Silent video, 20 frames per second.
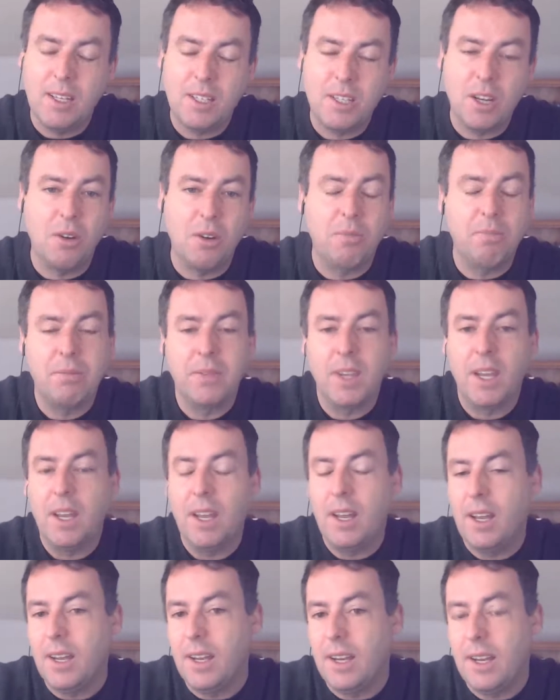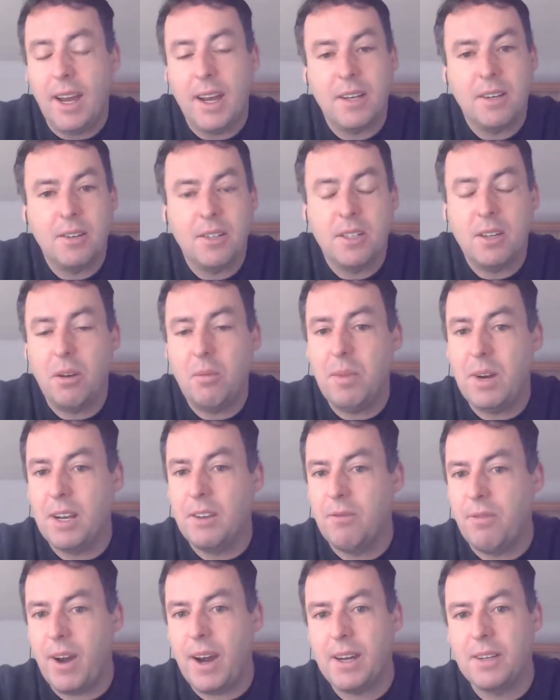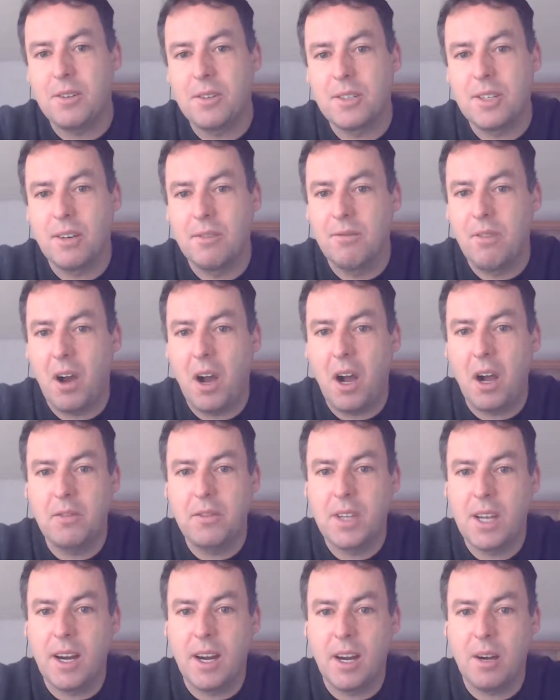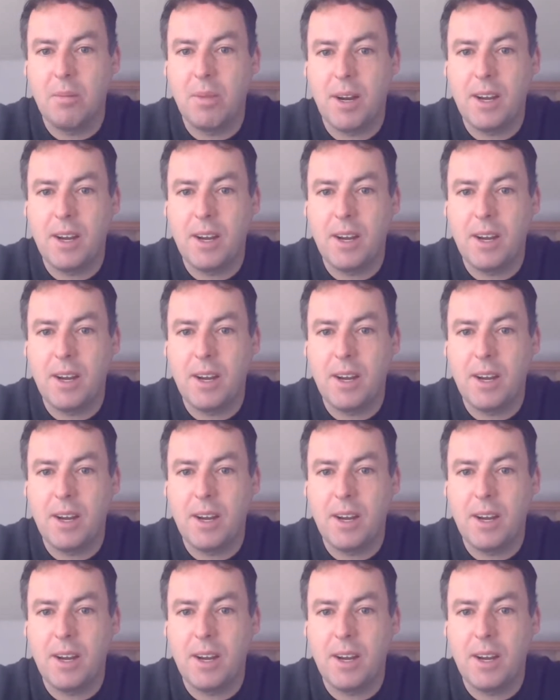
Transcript: So, yeah, there's so many factors involved here,